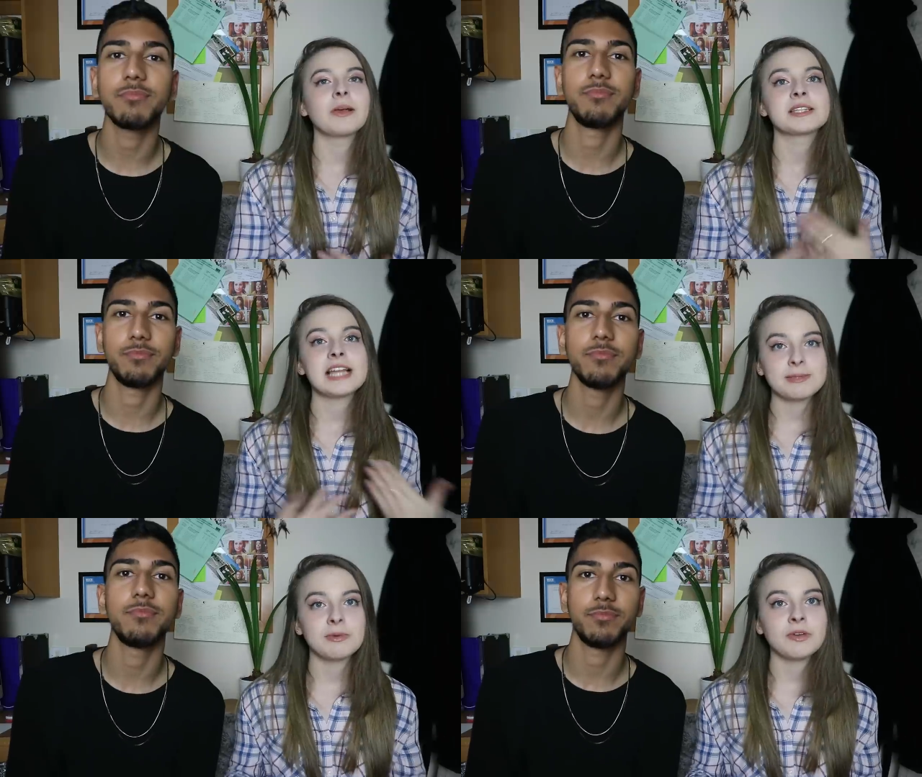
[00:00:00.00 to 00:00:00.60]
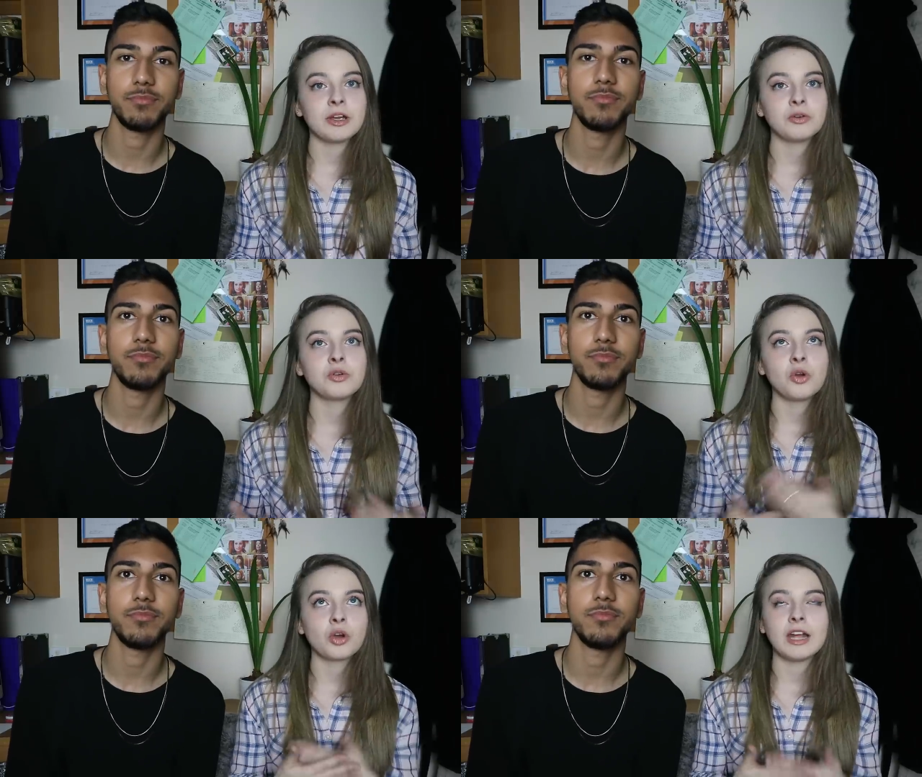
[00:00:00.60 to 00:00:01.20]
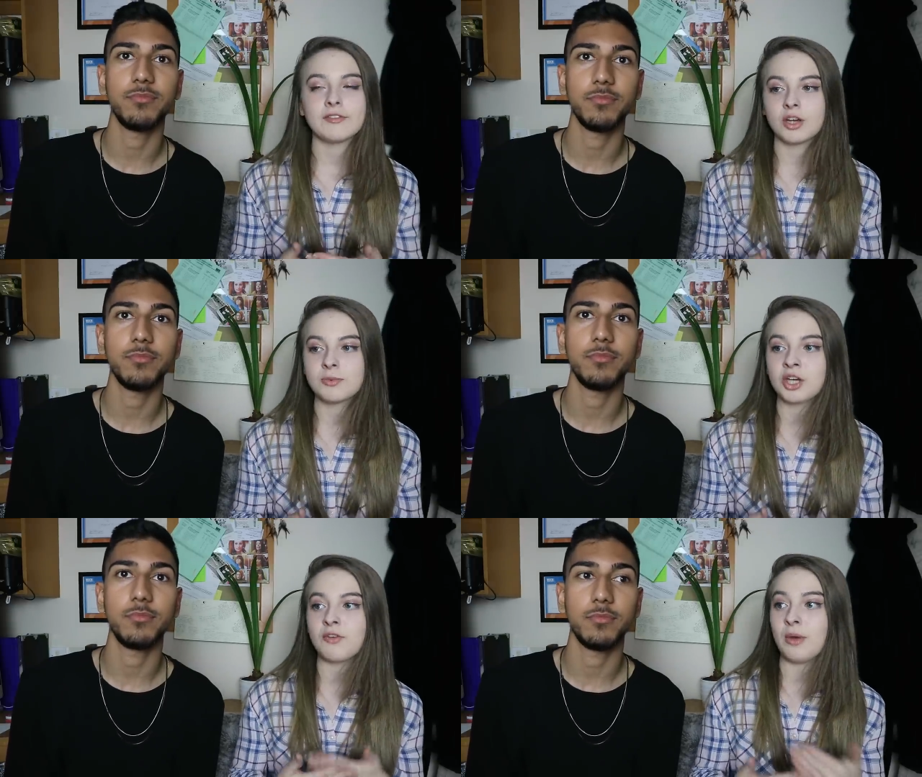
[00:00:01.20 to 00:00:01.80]
Speaker 1: because let's be real, you're not going to have
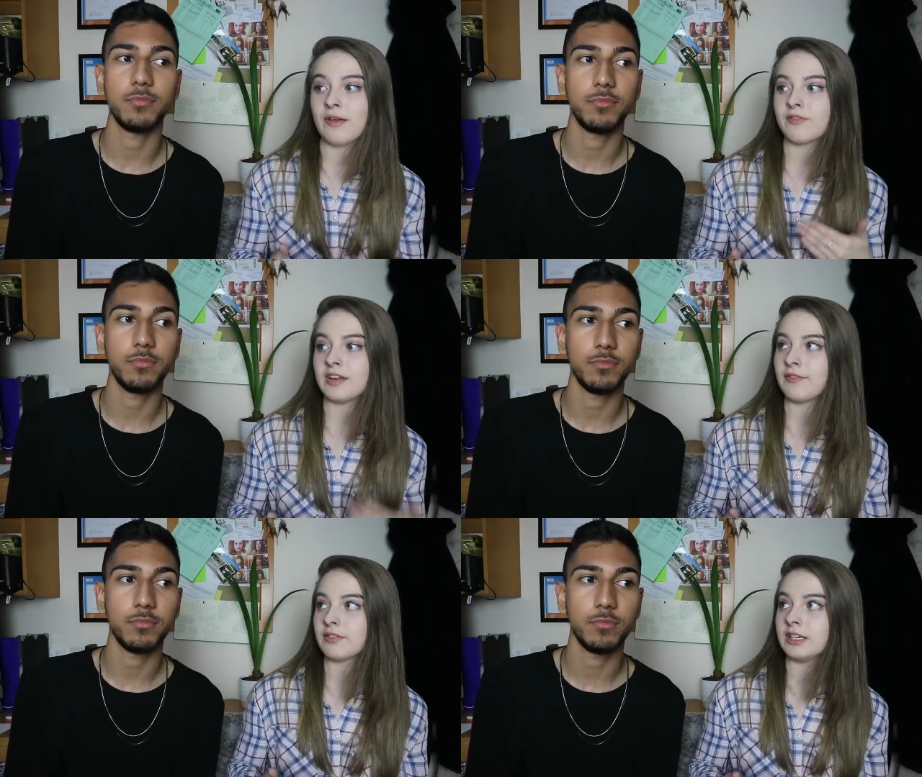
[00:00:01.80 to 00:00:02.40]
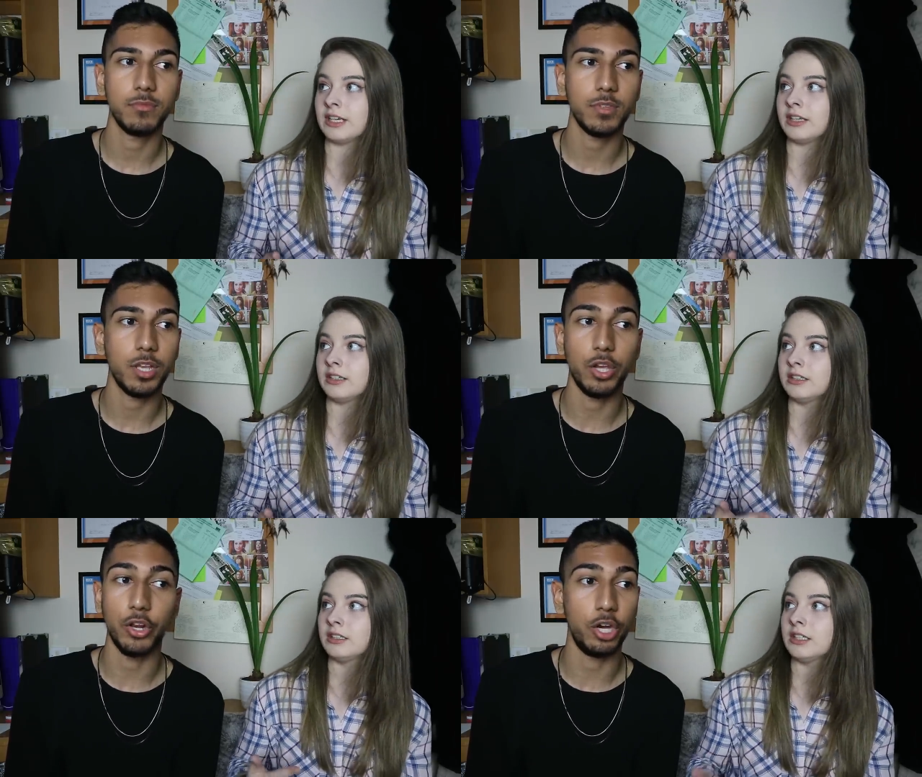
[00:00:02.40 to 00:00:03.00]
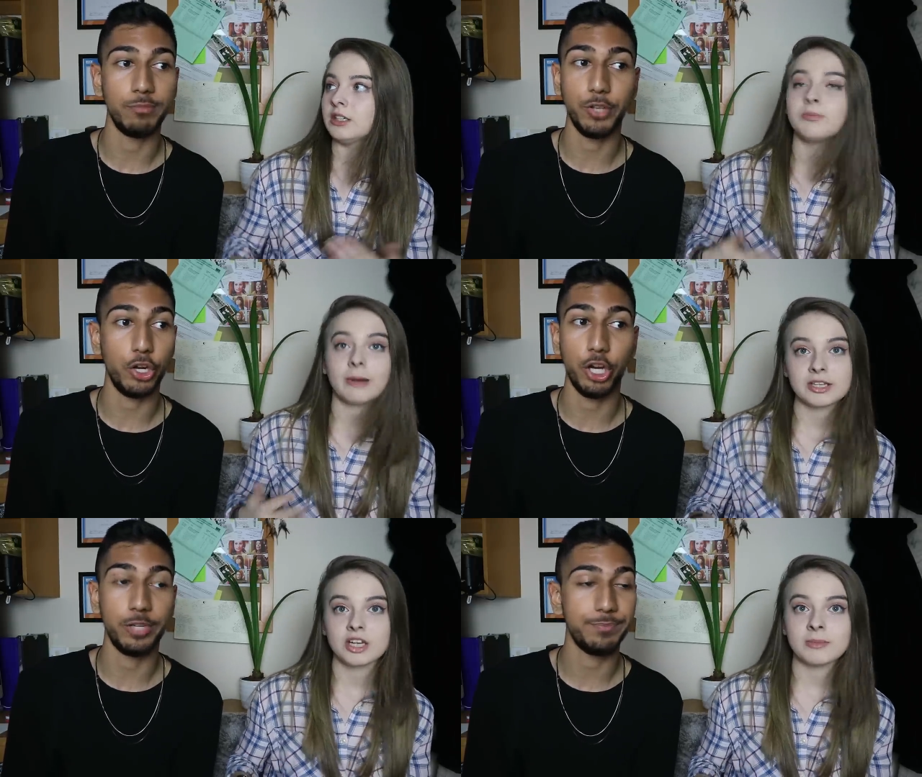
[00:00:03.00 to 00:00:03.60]
time to go through everything, everything. You're not.
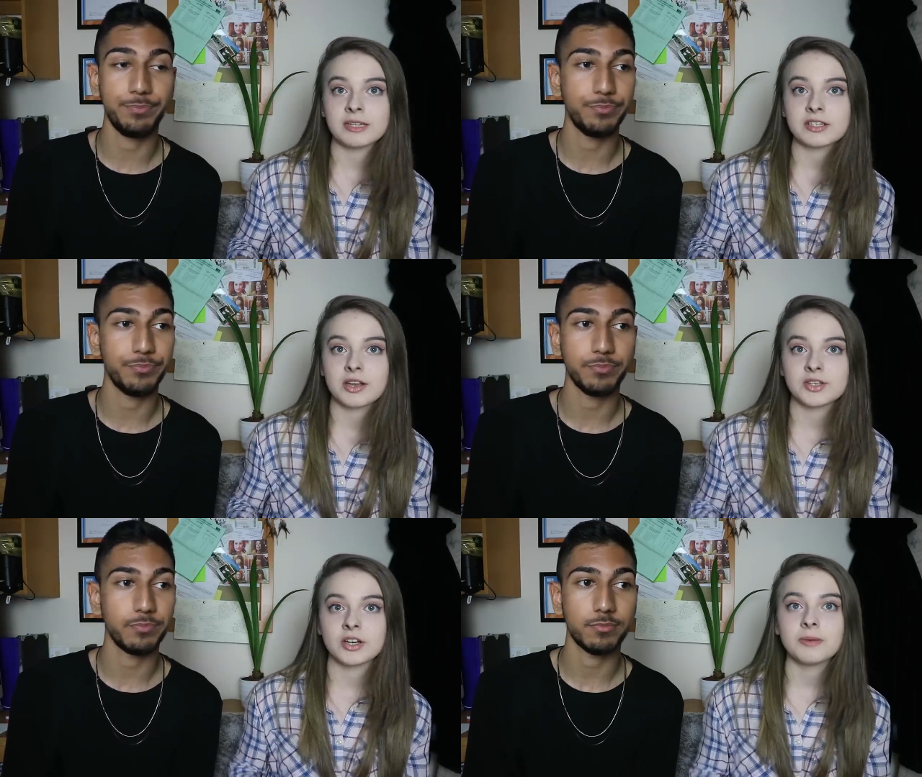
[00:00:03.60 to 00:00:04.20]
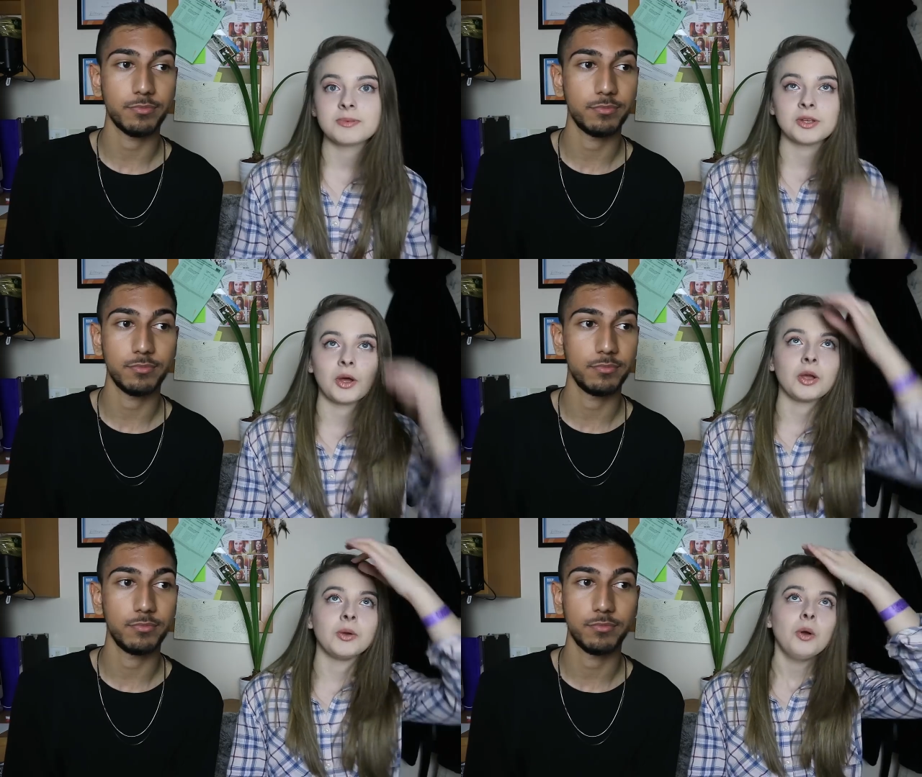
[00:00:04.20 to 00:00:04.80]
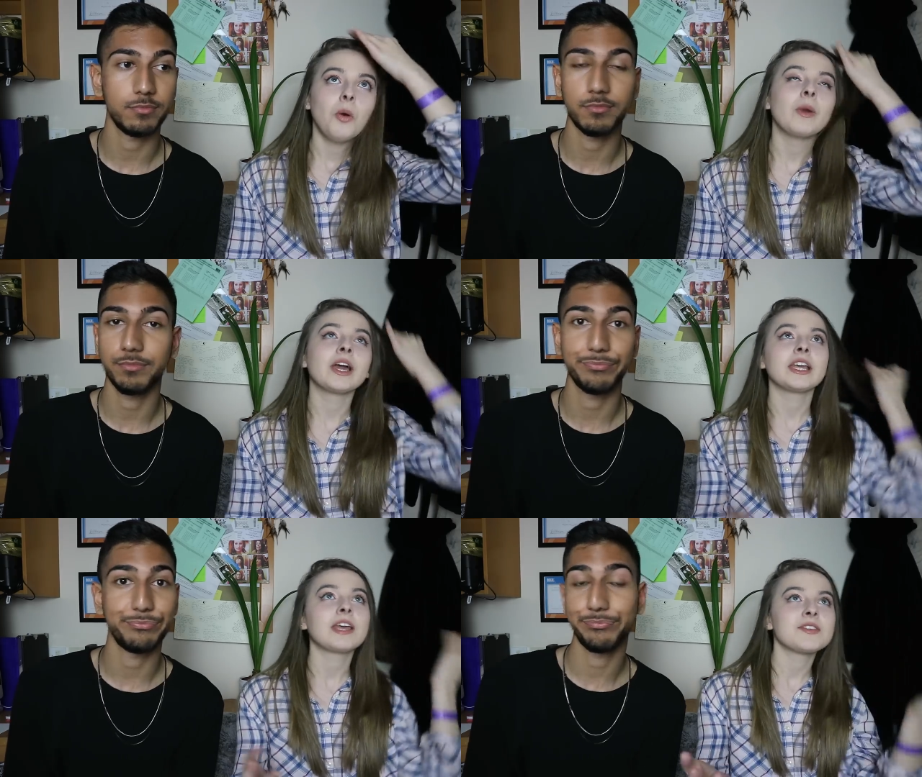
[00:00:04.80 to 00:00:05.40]
You're by not. the time that this goes up. So
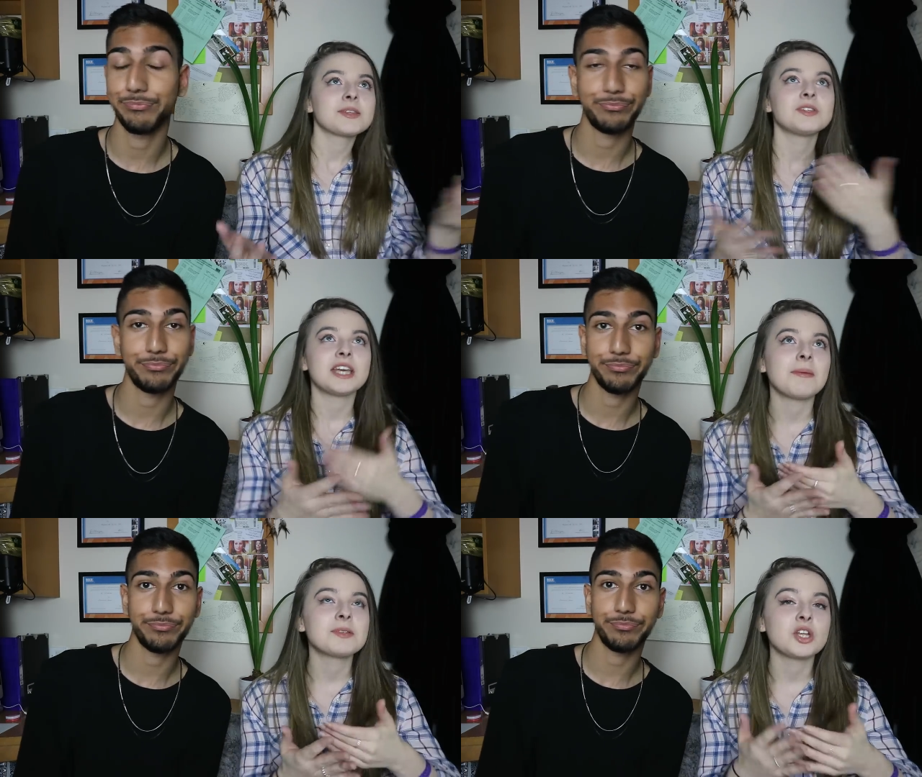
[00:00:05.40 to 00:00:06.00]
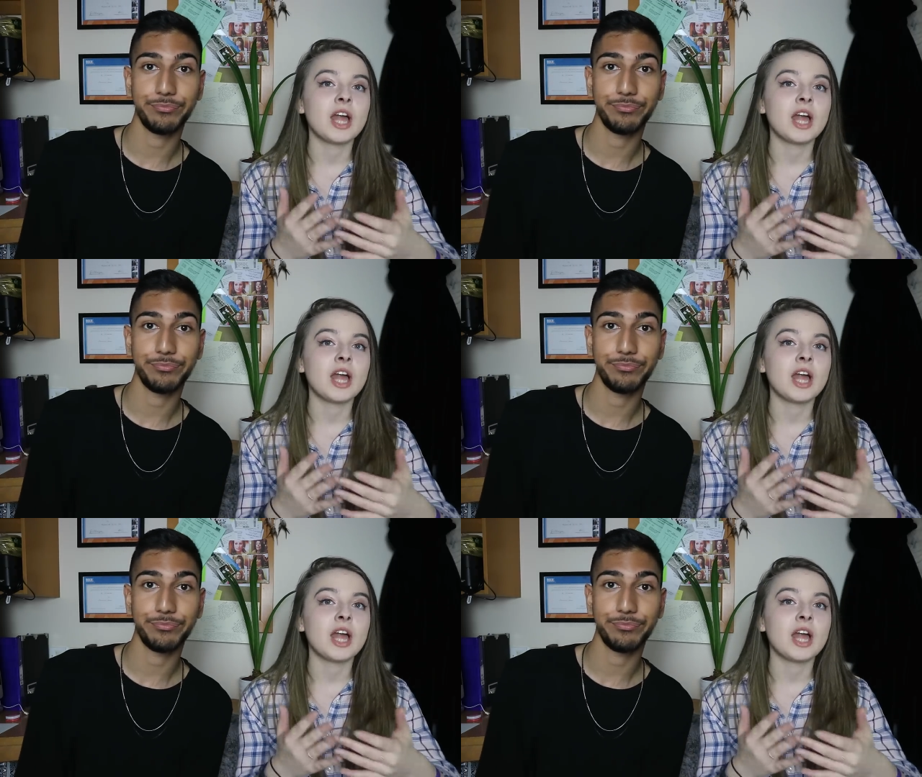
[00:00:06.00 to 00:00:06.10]
we're going to give you some tips to